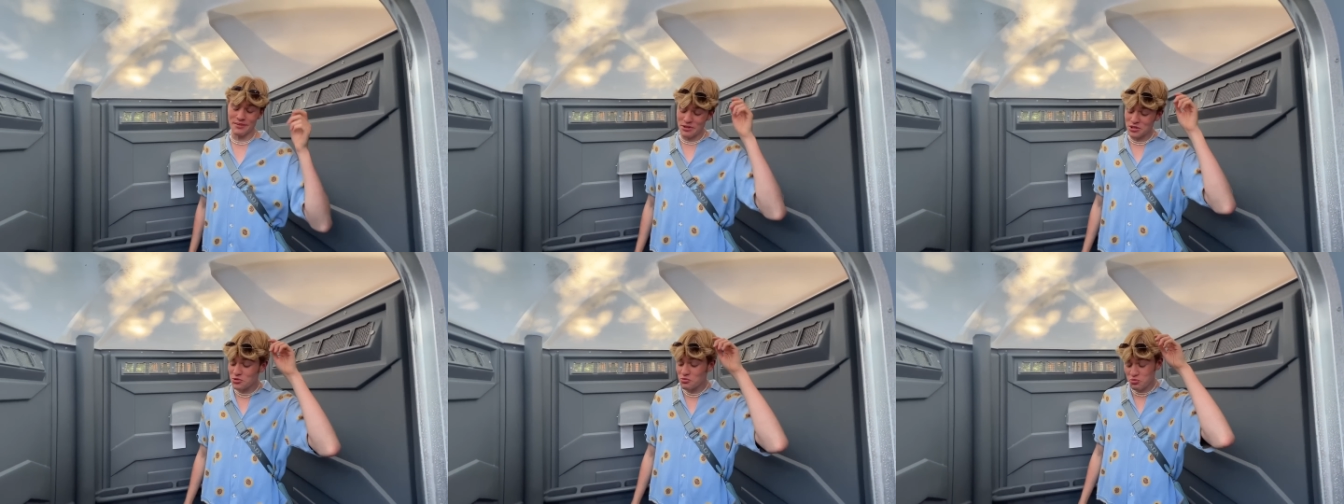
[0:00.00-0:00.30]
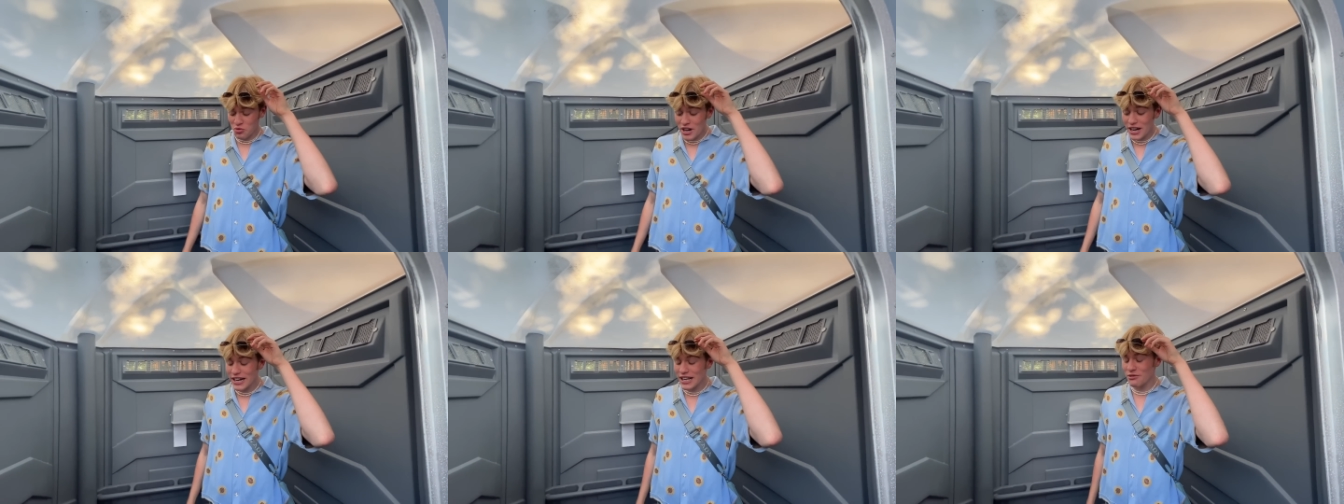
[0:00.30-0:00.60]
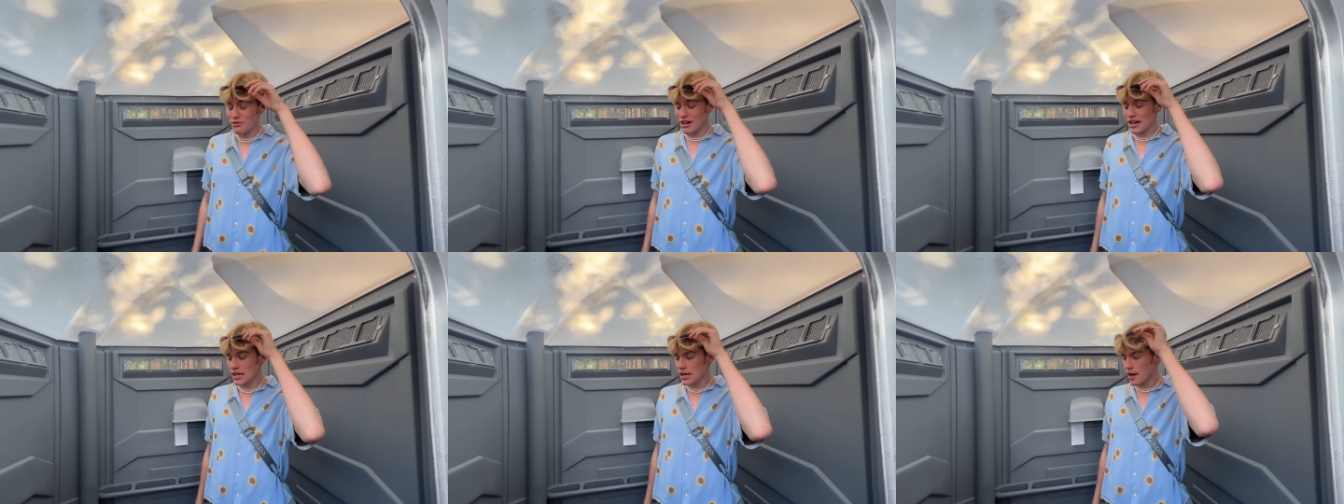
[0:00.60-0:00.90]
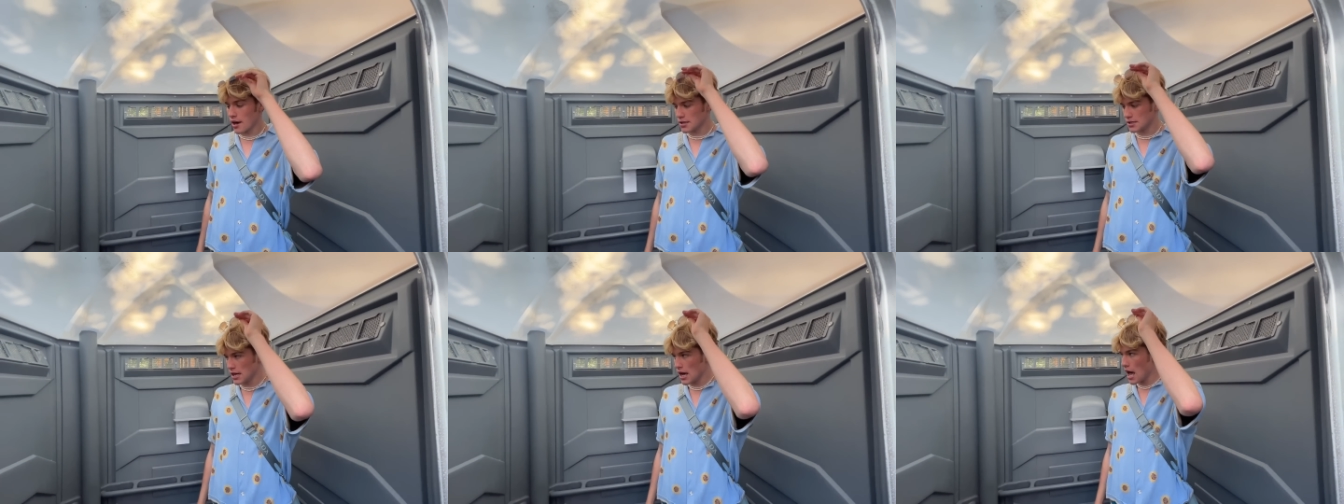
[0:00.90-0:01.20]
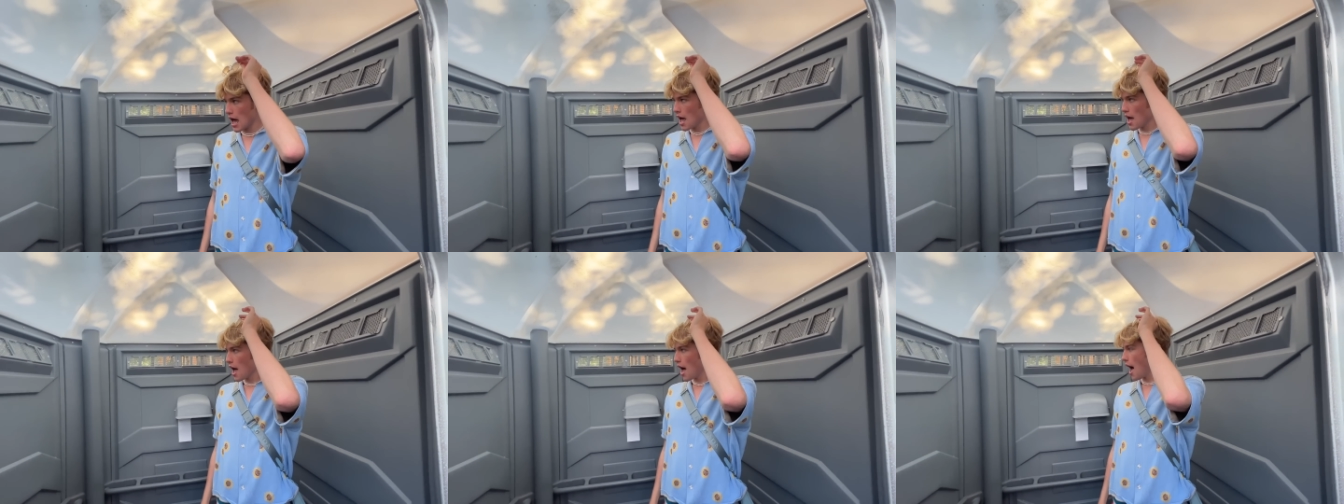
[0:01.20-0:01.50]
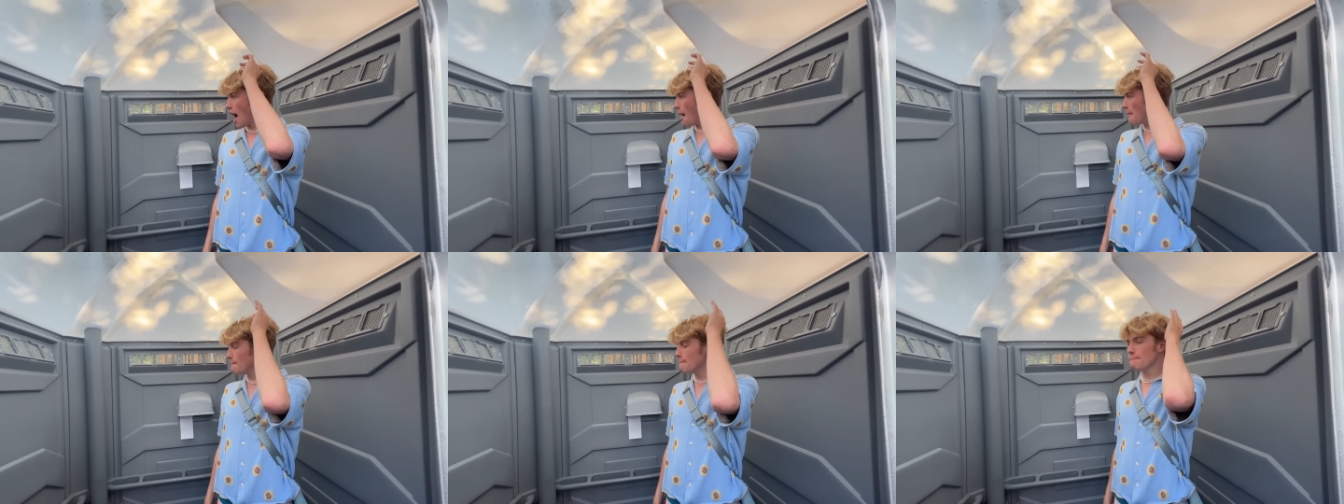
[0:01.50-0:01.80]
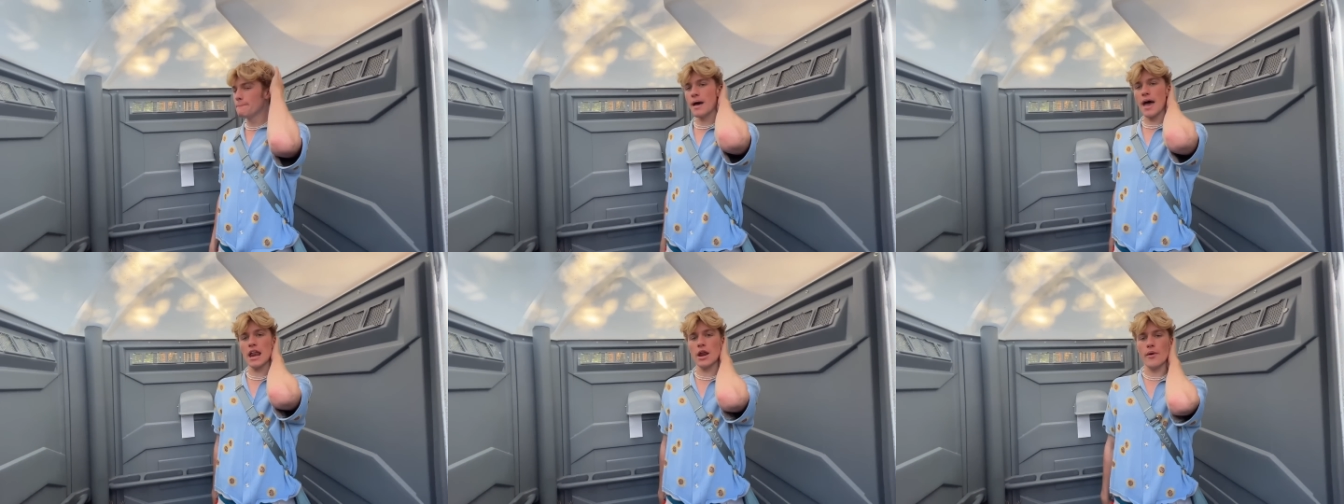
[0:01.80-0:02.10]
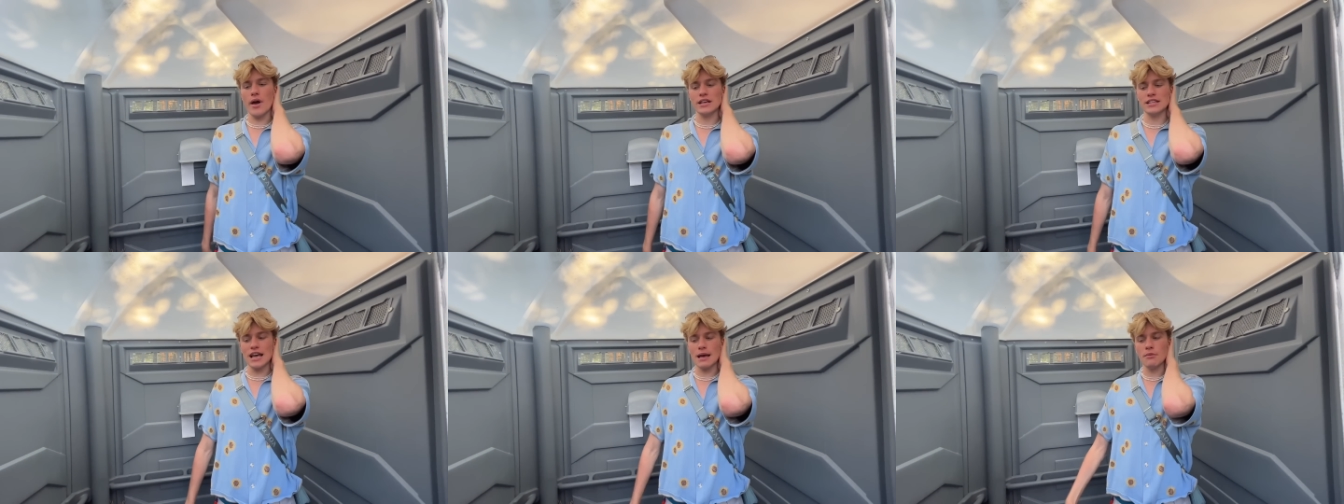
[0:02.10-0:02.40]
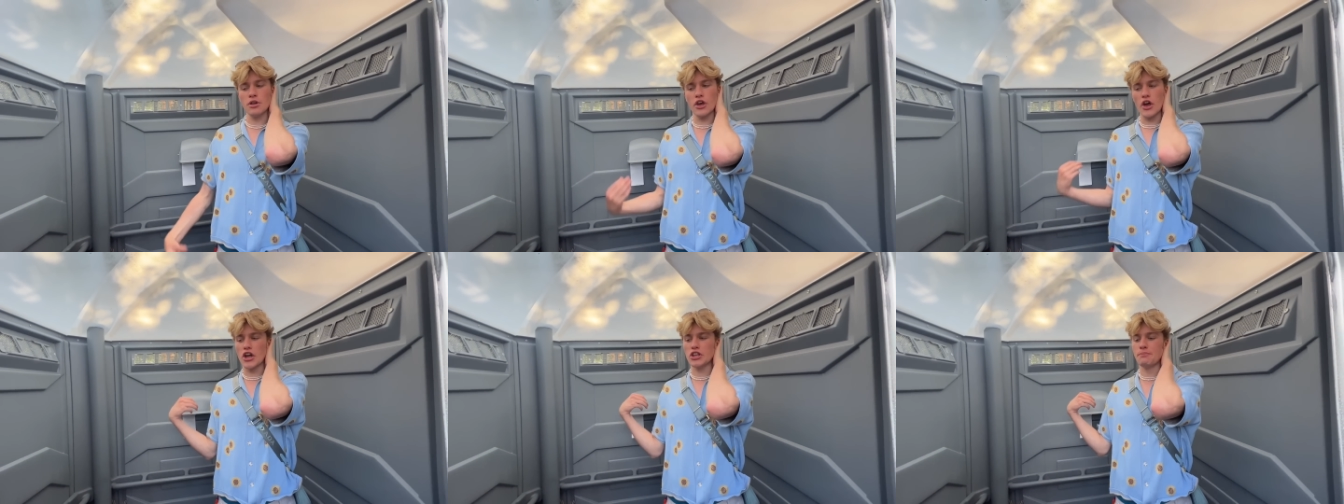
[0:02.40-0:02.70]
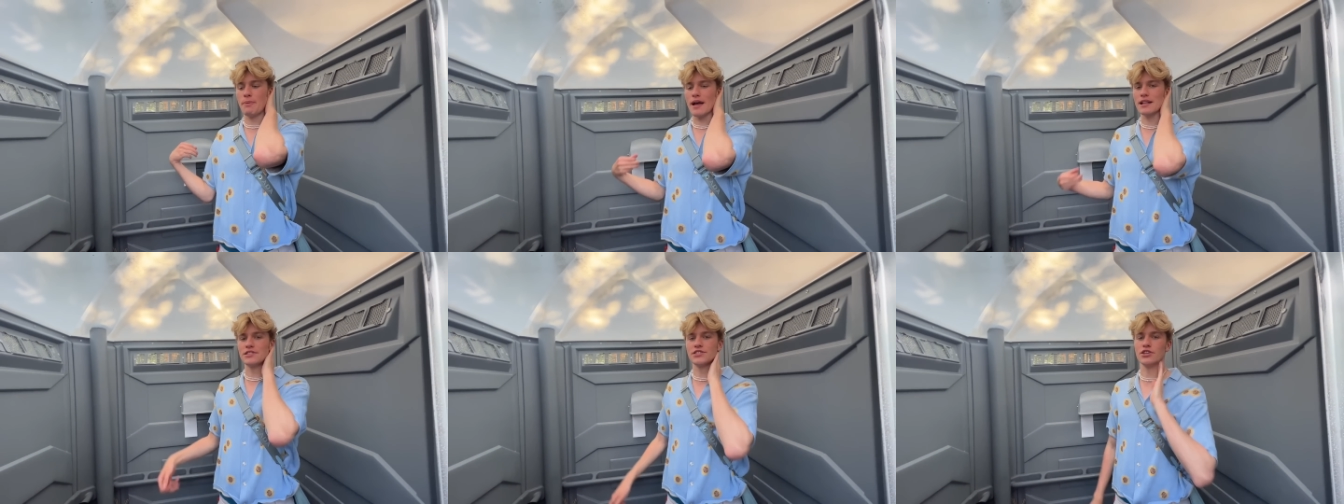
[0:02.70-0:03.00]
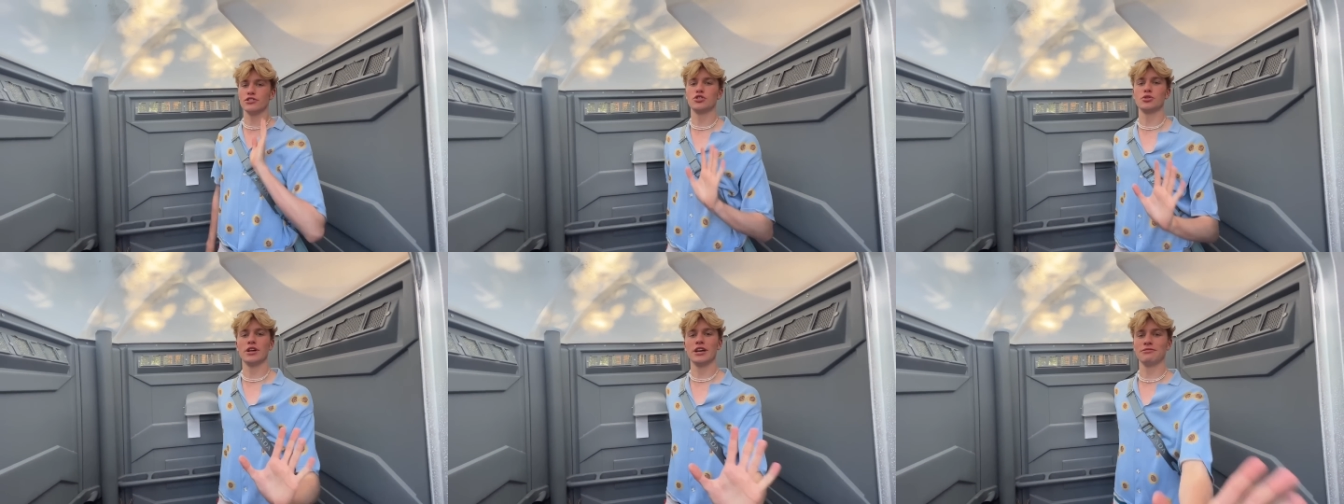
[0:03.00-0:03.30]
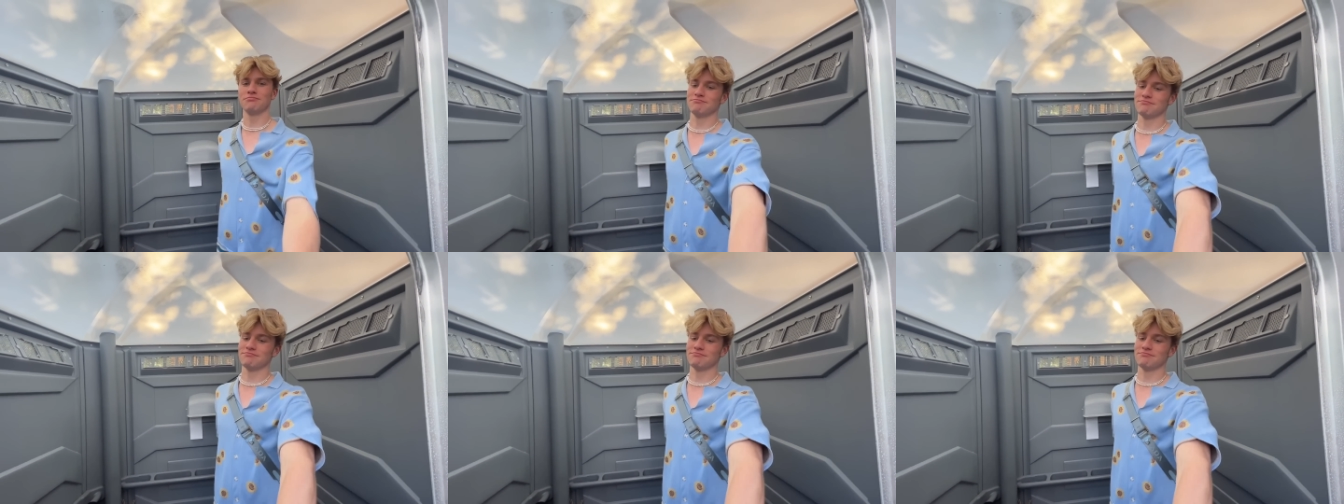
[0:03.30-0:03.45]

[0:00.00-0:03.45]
which uh -huh. really really good. Um, but anyways, I'm gonna go to bed. So do you wanna?